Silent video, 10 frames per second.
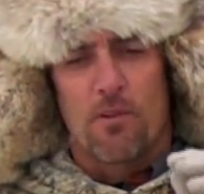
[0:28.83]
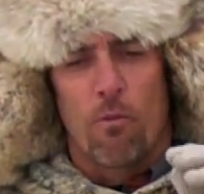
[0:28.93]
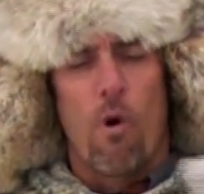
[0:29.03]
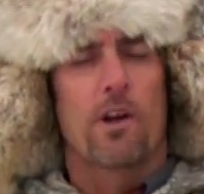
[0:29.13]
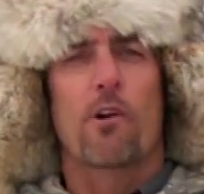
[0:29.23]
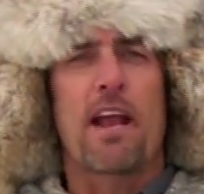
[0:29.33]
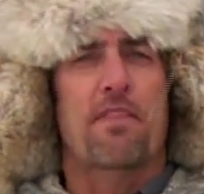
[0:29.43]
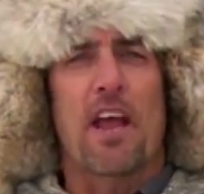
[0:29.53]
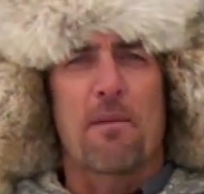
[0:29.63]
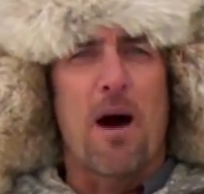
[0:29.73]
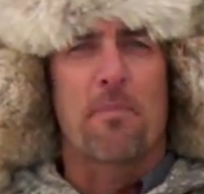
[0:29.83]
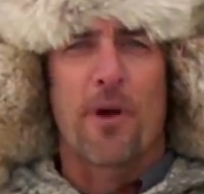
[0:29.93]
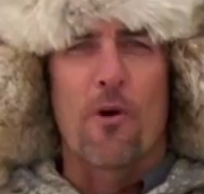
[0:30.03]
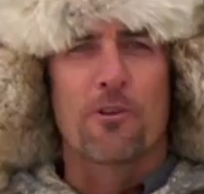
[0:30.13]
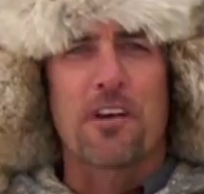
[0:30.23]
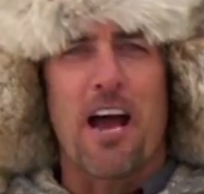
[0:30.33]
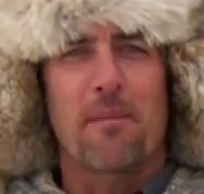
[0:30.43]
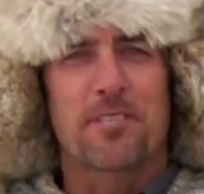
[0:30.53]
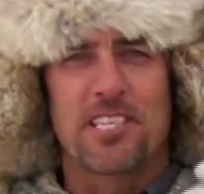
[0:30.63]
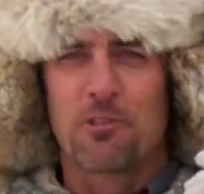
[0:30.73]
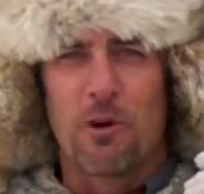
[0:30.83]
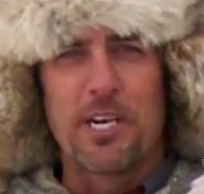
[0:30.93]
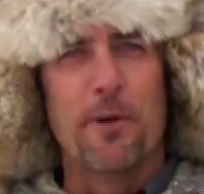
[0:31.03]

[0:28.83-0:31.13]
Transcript: One great thing about prototypes is when